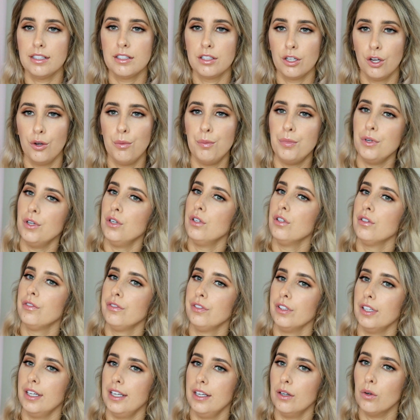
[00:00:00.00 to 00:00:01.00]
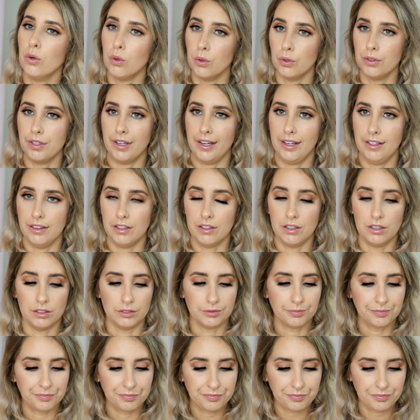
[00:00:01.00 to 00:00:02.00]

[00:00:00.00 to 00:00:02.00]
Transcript: so beautifully all day long.